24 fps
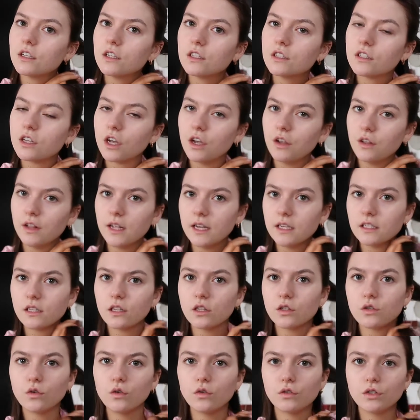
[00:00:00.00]
So these are
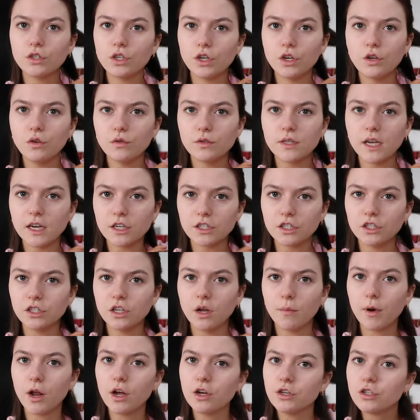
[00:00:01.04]
the sort of two sections.
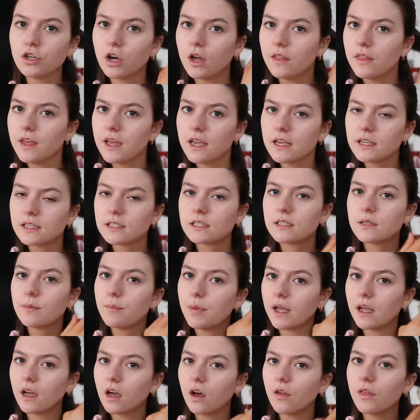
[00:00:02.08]
I'll blow dry this,
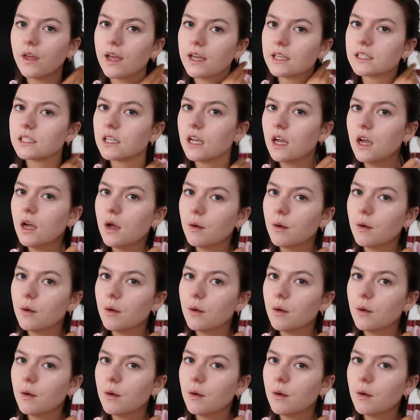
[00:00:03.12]
pin curl this,